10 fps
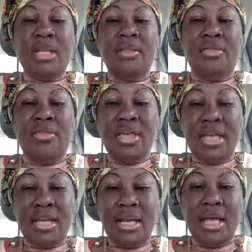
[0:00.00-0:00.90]

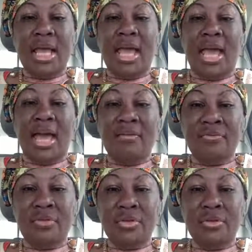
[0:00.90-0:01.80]
Then
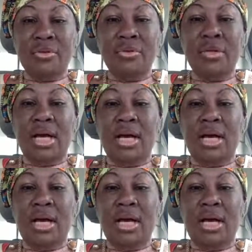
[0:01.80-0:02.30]
after